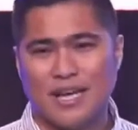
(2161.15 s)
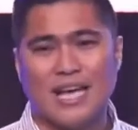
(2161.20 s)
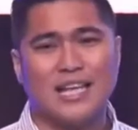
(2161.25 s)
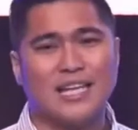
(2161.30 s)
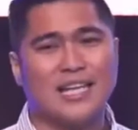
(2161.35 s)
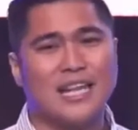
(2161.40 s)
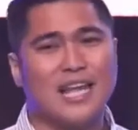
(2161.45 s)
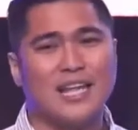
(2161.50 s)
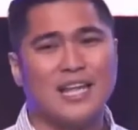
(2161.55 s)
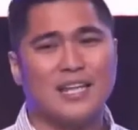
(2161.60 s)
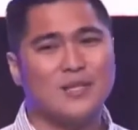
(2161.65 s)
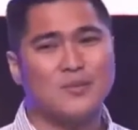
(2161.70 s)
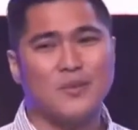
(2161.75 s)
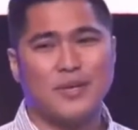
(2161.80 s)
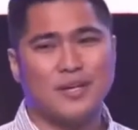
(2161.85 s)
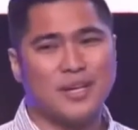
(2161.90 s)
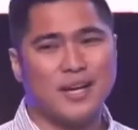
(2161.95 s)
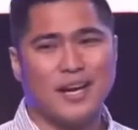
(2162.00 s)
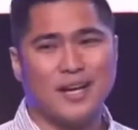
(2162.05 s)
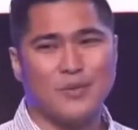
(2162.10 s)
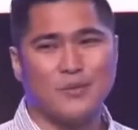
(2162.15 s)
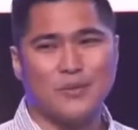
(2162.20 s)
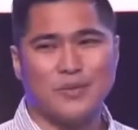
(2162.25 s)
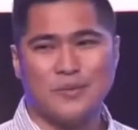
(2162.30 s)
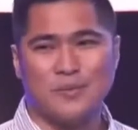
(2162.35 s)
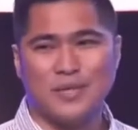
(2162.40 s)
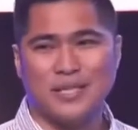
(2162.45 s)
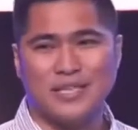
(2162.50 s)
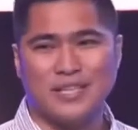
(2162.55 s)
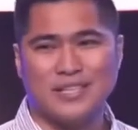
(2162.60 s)
And that is where God will
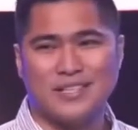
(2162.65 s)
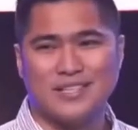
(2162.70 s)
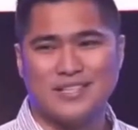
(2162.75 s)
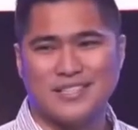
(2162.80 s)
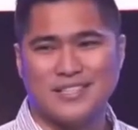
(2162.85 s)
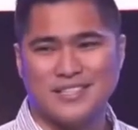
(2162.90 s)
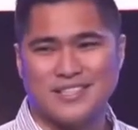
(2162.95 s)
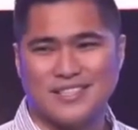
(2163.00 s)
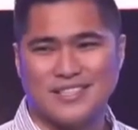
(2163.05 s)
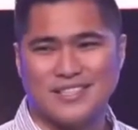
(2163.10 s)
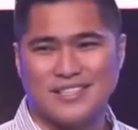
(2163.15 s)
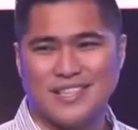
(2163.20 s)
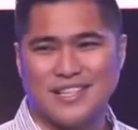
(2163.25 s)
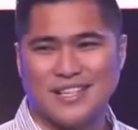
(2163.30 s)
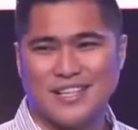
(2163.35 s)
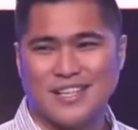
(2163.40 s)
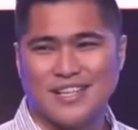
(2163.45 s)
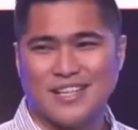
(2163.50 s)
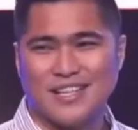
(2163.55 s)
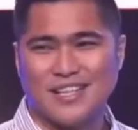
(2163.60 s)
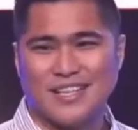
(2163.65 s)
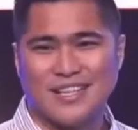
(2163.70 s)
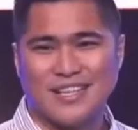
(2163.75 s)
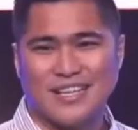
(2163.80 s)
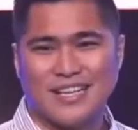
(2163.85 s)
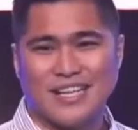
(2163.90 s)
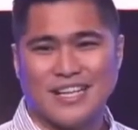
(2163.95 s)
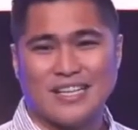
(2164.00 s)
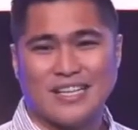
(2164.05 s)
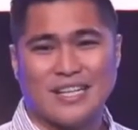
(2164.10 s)
meet us.
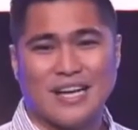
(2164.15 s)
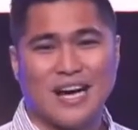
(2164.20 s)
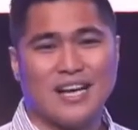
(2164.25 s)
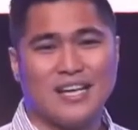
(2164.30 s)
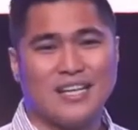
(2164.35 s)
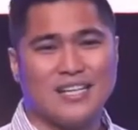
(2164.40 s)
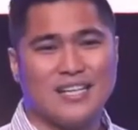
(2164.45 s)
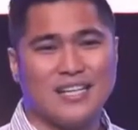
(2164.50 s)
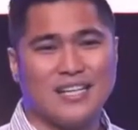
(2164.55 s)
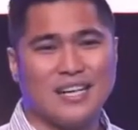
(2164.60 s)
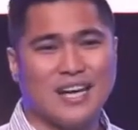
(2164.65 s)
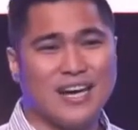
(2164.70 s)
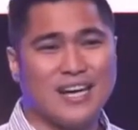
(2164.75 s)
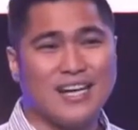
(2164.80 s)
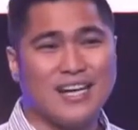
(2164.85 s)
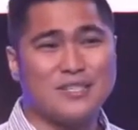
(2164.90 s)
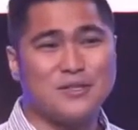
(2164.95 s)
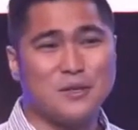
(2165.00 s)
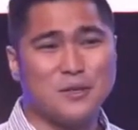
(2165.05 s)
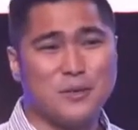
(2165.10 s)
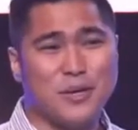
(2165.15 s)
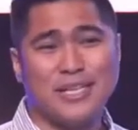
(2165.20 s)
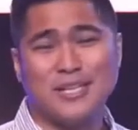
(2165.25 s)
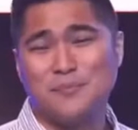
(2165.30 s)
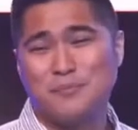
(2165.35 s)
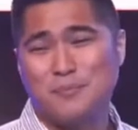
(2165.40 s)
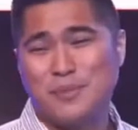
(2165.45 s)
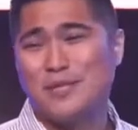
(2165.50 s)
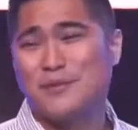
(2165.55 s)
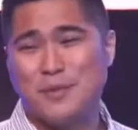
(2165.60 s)
And God, God has already
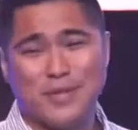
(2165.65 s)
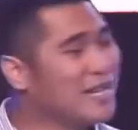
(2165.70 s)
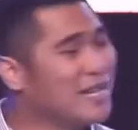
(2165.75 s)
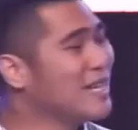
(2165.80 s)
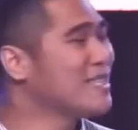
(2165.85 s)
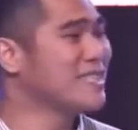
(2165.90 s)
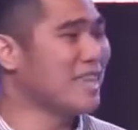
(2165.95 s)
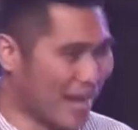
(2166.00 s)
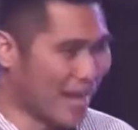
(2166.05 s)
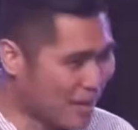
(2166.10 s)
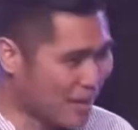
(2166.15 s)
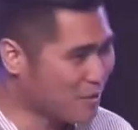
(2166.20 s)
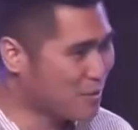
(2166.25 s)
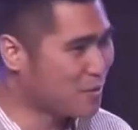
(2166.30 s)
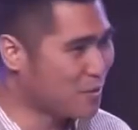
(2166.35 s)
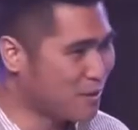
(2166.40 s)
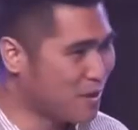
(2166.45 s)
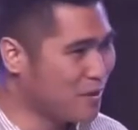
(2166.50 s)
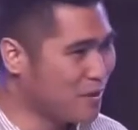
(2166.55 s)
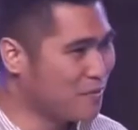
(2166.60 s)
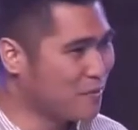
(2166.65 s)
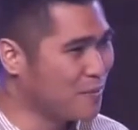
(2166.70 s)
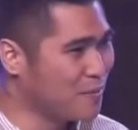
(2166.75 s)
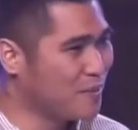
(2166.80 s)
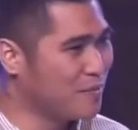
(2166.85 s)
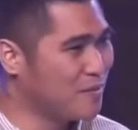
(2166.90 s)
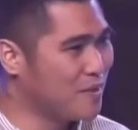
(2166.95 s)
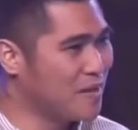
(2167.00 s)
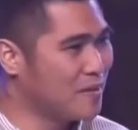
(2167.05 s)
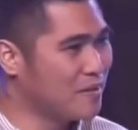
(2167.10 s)
been with us actually from
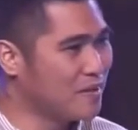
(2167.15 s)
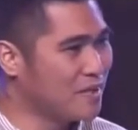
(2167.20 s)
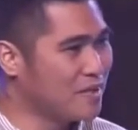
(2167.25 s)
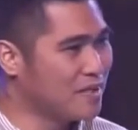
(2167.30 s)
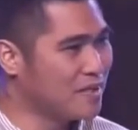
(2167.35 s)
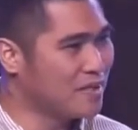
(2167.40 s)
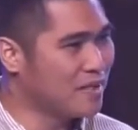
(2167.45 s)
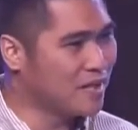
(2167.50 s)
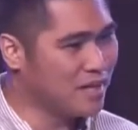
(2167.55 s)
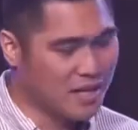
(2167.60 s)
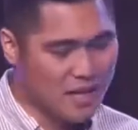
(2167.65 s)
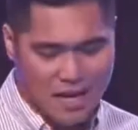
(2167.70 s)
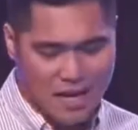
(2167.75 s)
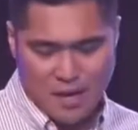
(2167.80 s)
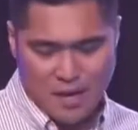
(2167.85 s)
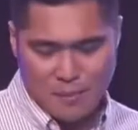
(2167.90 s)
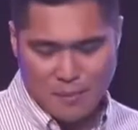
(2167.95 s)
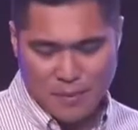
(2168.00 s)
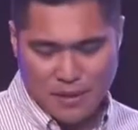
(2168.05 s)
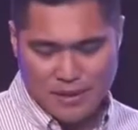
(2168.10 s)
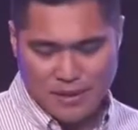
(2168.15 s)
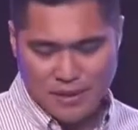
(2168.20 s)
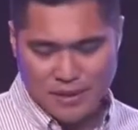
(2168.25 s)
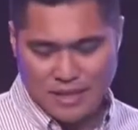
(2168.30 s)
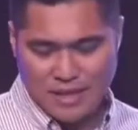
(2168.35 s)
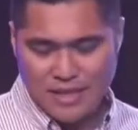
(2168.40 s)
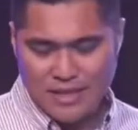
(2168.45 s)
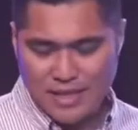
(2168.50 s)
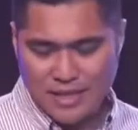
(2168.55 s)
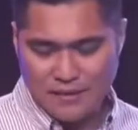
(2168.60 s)
the very start. But
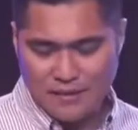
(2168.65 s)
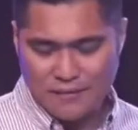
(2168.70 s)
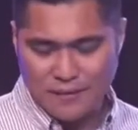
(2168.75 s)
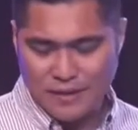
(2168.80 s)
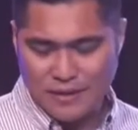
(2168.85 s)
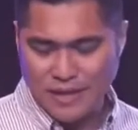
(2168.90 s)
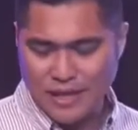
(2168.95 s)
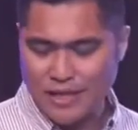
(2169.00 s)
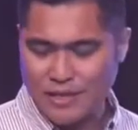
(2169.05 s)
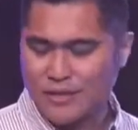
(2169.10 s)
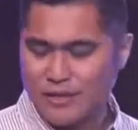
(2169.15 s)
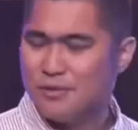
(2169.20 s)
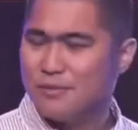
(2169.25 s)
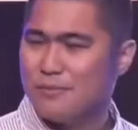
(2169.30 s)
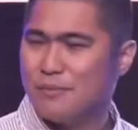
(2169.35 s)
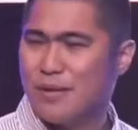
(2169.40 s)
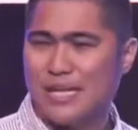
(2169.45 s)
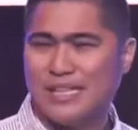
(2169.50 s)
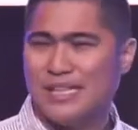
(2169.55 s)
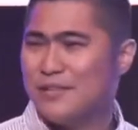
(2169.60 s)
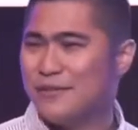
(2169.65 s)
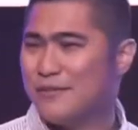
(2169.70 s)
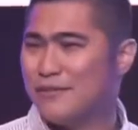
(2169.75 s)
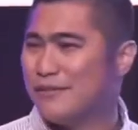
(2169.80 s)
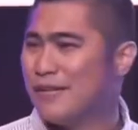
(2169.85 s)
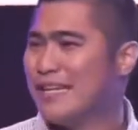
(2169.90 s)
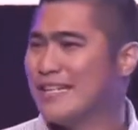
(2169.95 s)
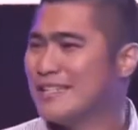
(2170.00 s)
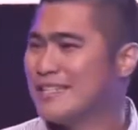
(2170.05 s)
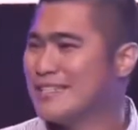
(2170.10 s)
this invitation, my dear
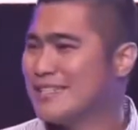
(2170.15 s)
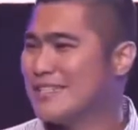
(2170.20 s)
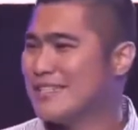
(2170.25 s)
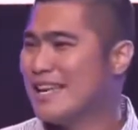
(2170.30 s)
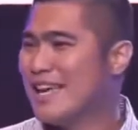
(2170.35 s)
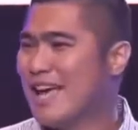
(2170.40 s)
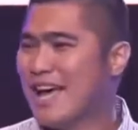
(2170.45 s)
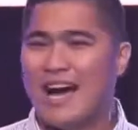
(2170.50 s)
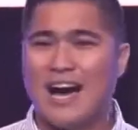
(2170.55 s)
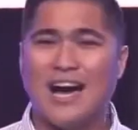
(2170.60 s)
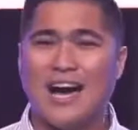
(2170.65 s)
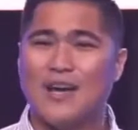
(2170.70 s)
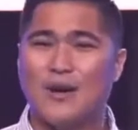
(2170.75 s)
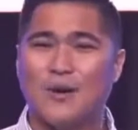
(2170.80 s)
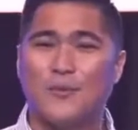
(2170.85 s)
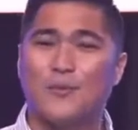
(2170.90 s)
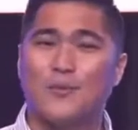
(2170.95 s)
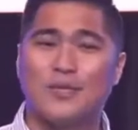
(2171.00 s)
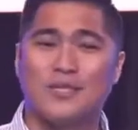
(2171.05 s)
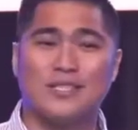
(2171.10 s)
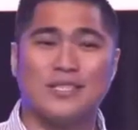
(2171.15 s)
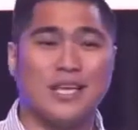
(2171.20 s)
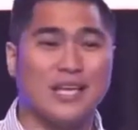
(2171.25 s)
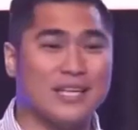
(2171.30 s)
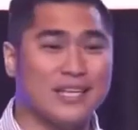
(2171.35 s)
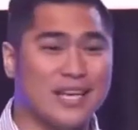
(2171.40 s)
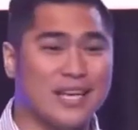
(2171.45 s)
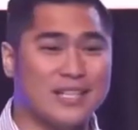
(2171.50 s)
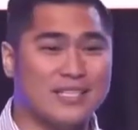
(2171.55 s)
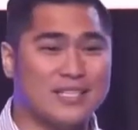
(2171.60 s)
friends, I hope we
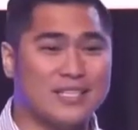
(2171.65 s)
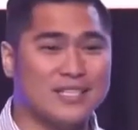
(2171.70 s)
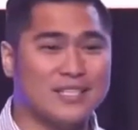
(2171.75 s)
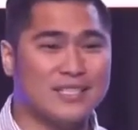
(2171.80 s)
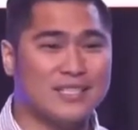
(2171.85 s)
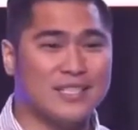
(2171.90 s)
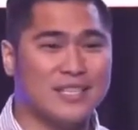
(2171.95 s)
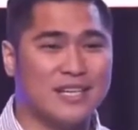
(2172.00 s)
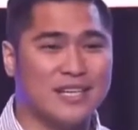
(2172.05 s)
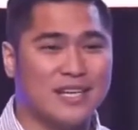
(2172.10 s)
say yes.